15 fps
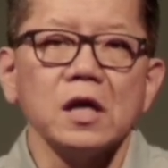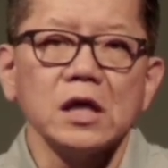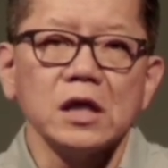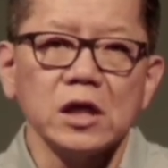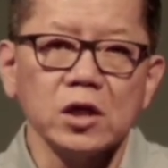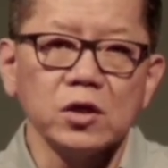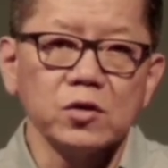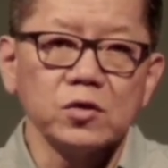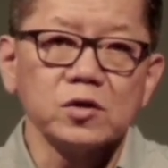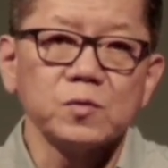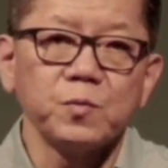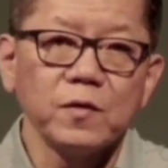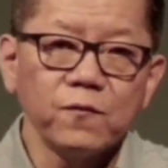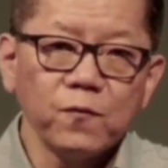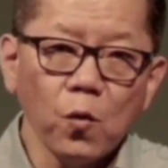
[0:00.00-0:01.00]
years
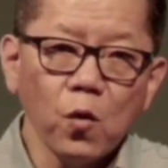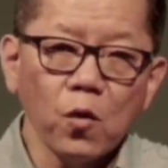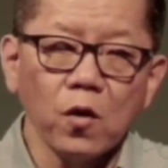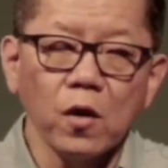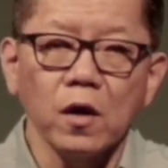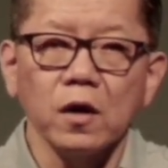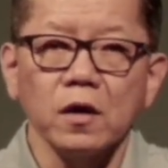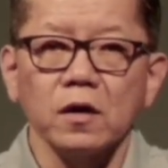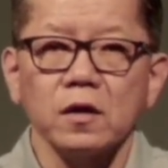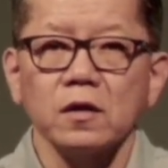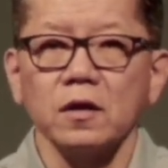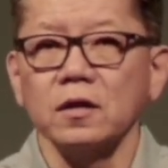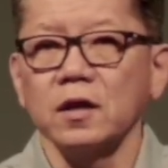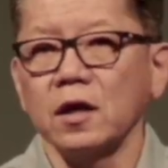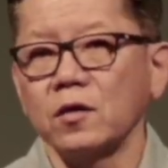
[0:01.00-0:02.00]
before
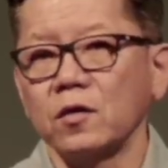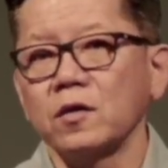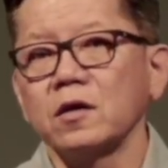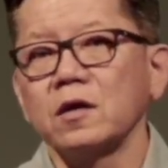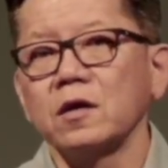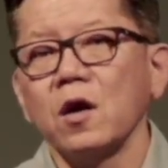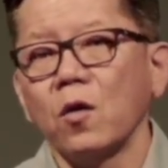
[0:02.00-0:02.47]
the letter